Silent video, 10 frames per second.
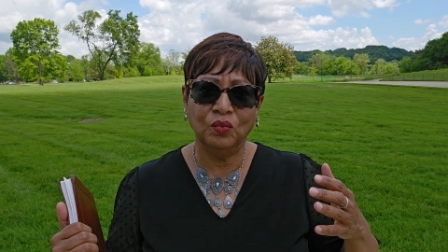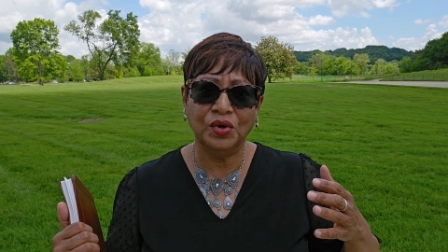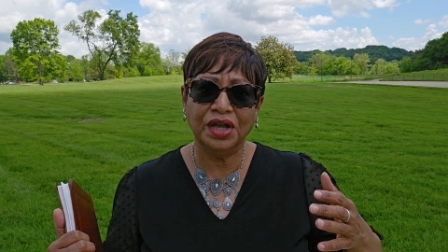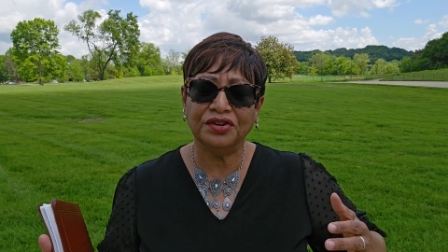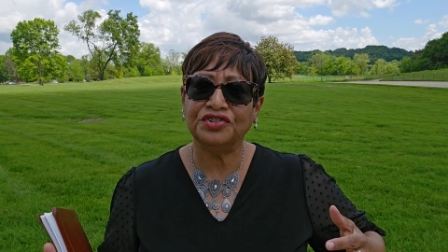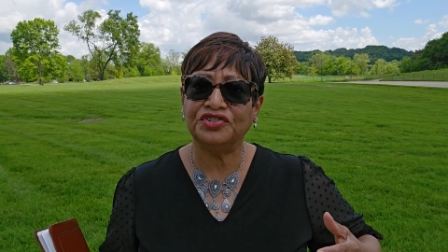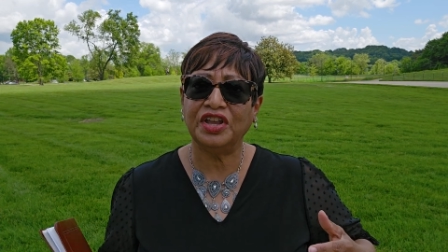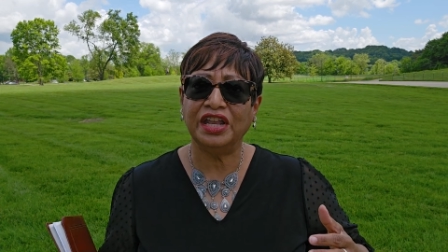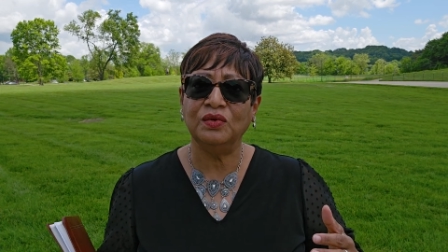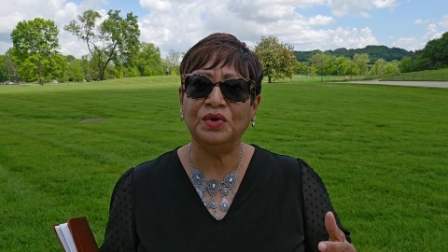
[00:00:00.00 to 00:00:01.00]
we
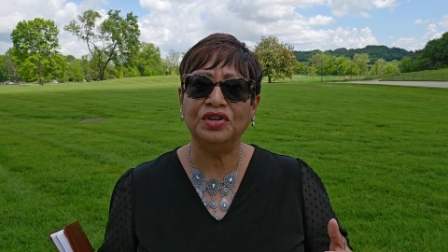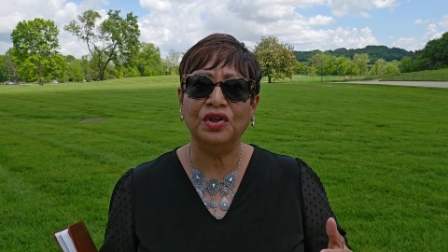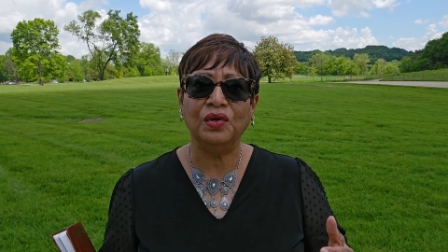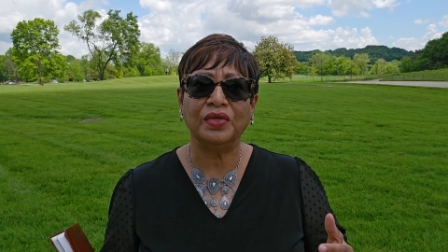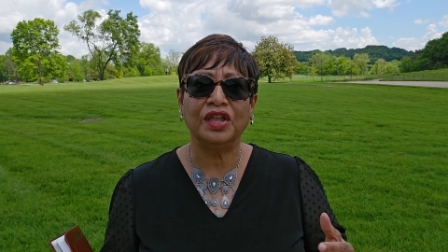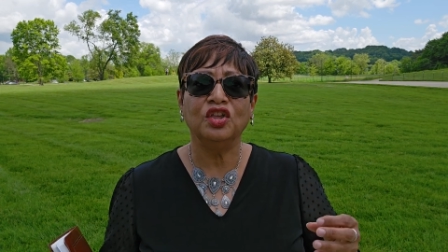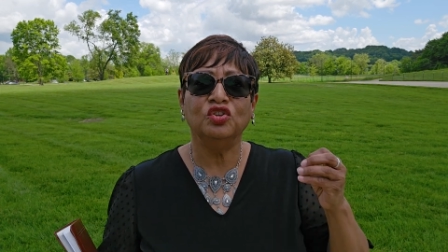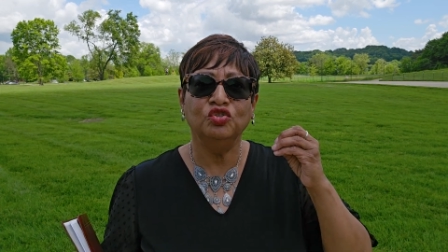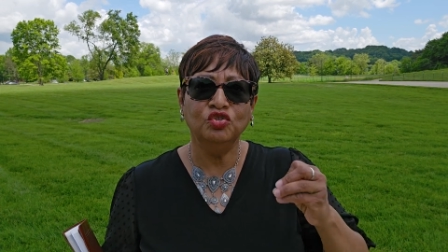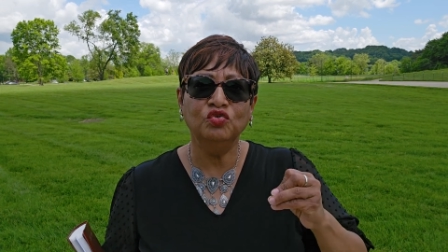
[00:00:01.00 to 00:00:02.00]
understand and we know that
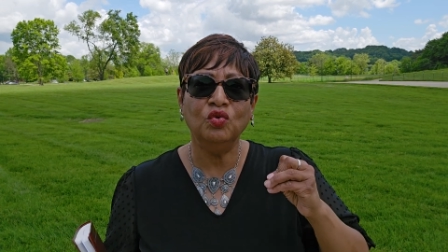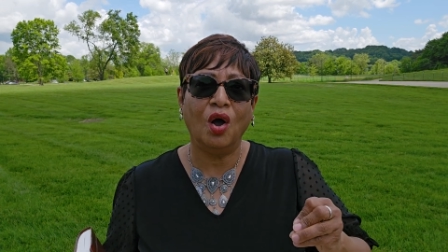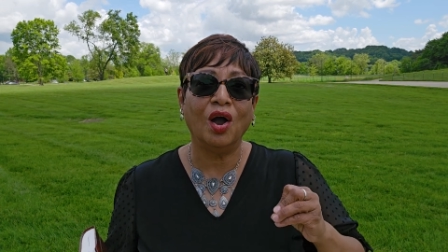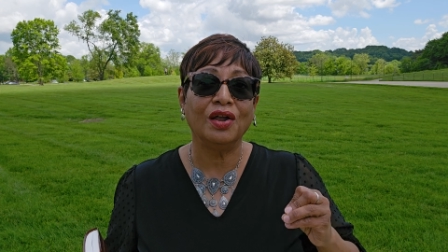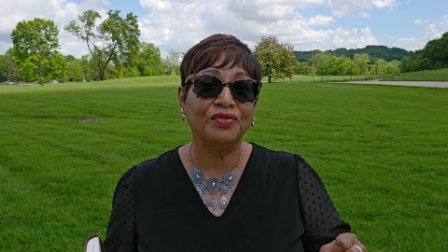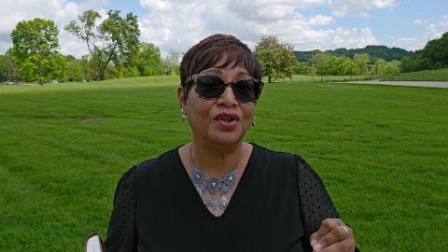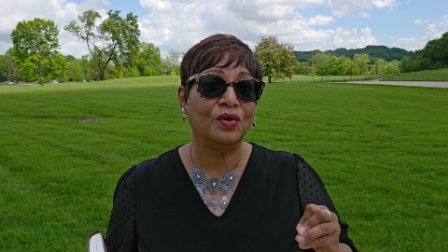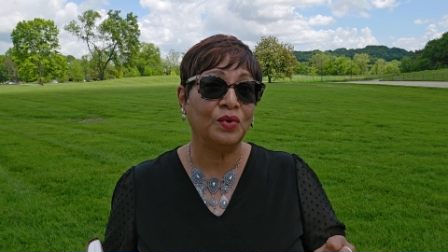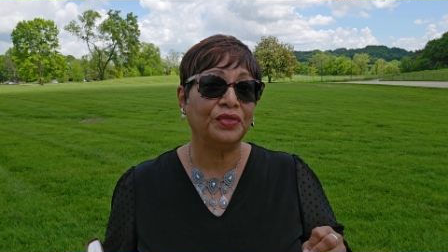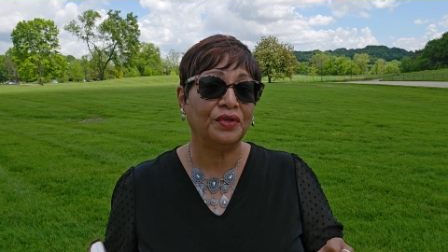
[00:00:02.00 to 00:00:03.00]
you are there
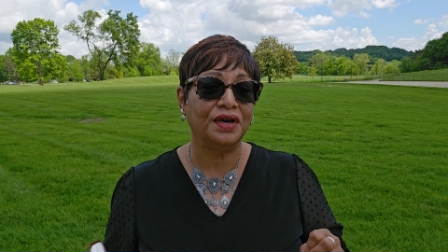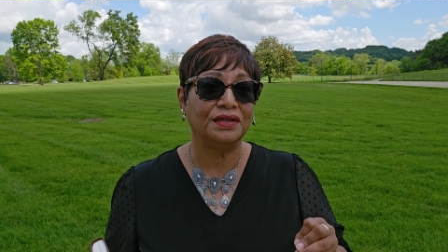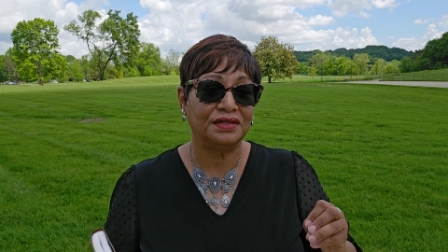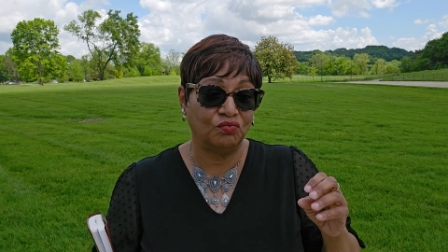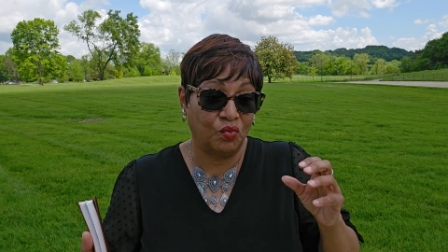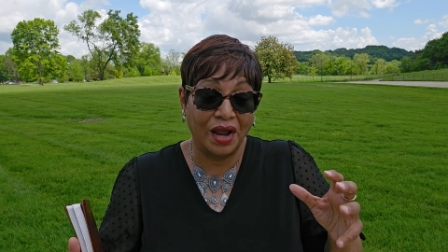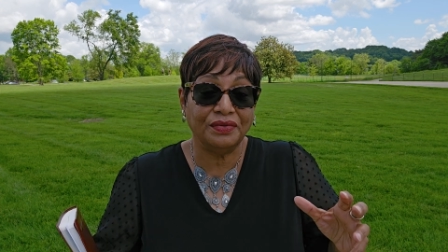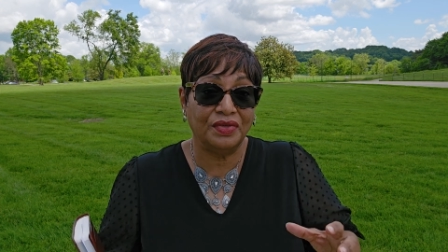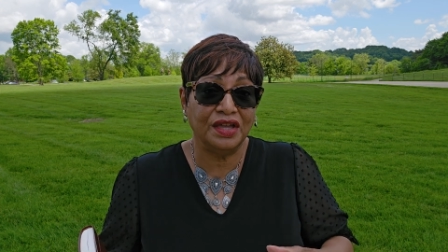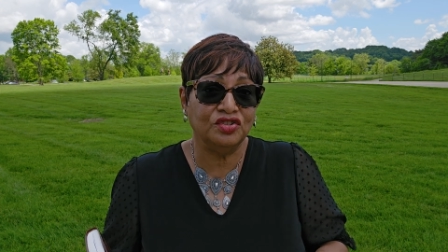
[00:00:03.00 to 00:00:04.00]
with us right
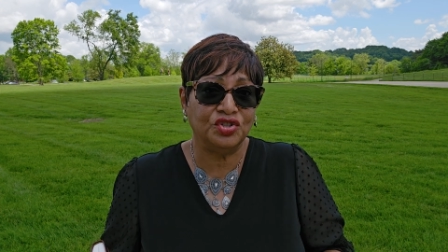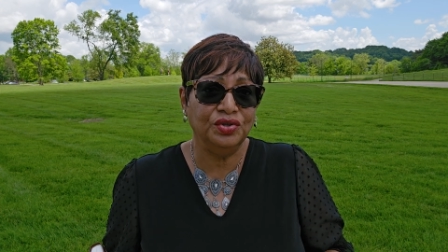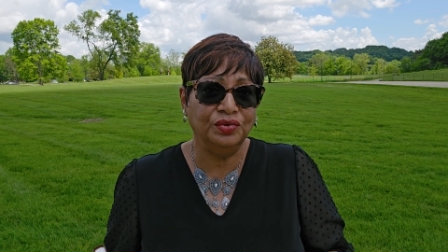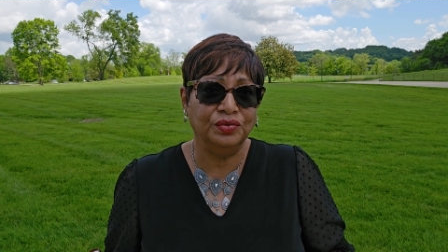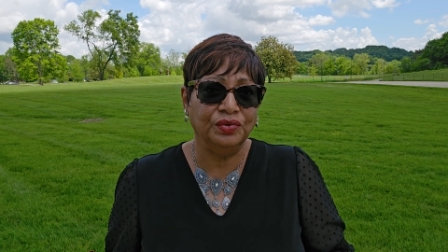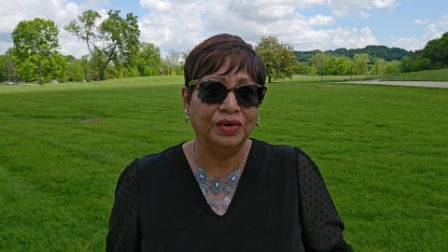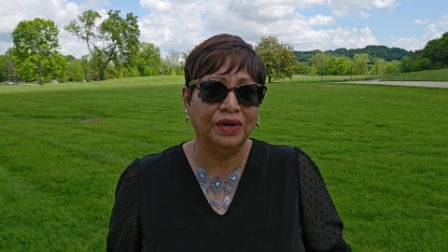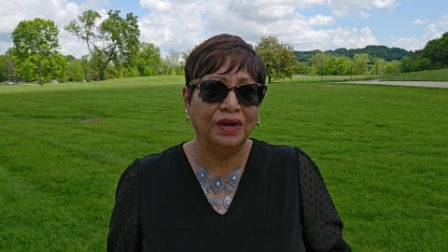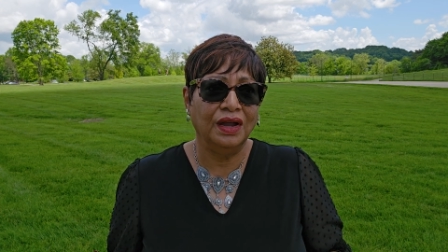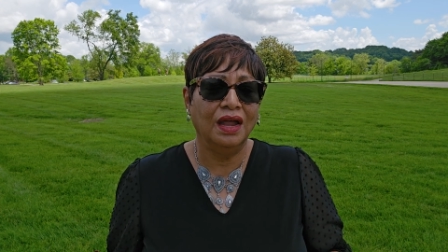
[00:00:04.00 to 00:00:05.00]
then too.
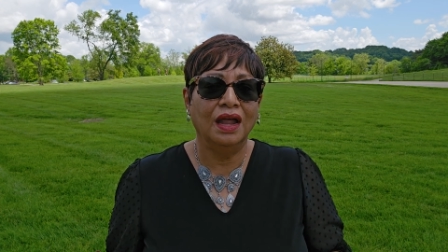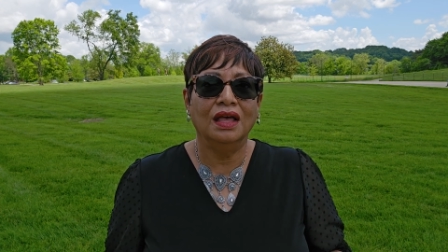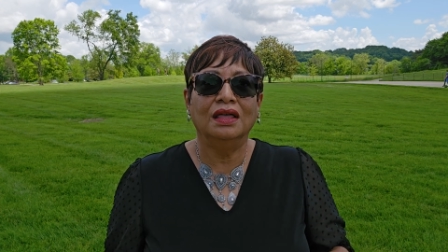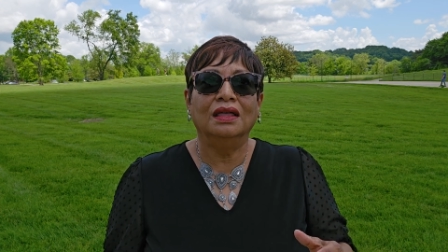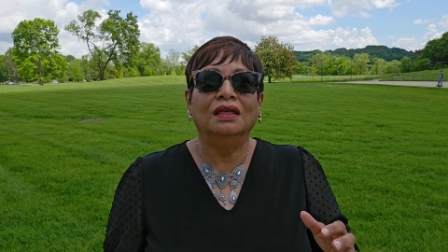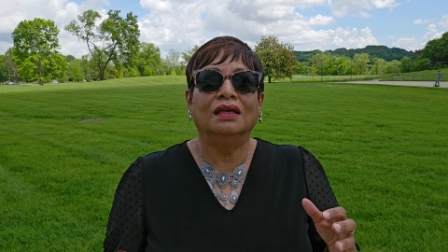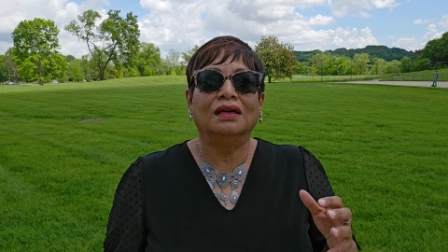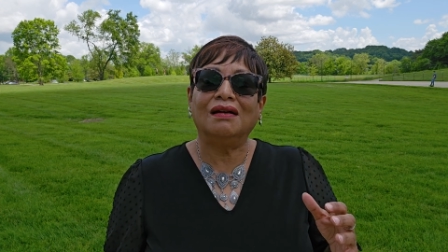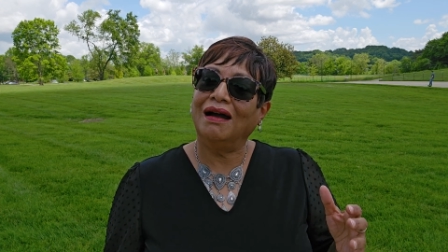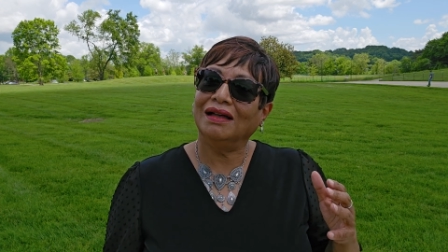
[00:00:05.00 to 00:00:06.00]

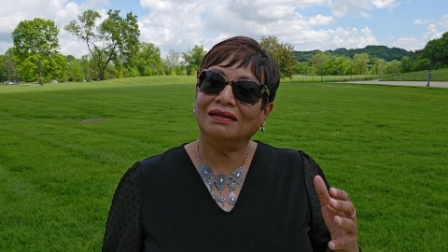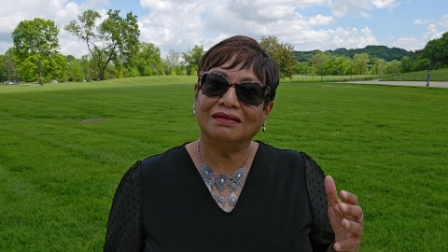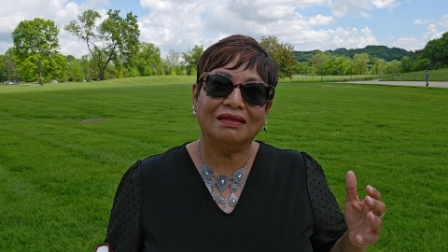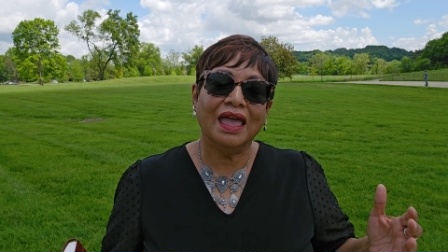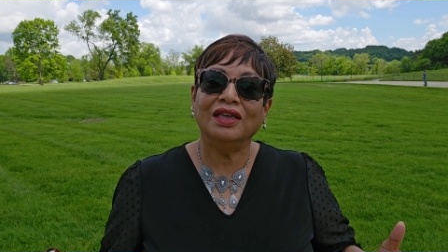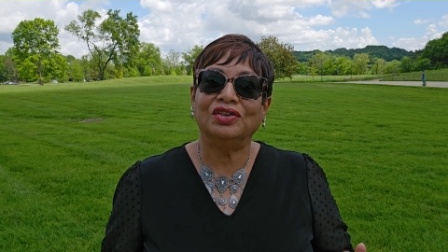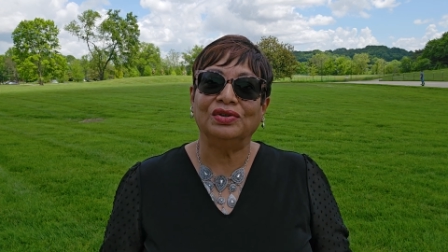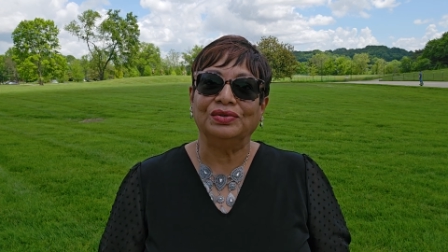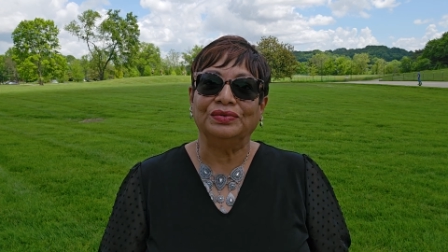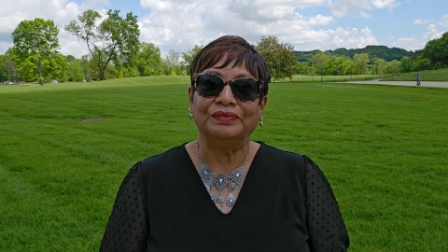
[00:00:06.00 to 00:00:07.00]
God, thank you.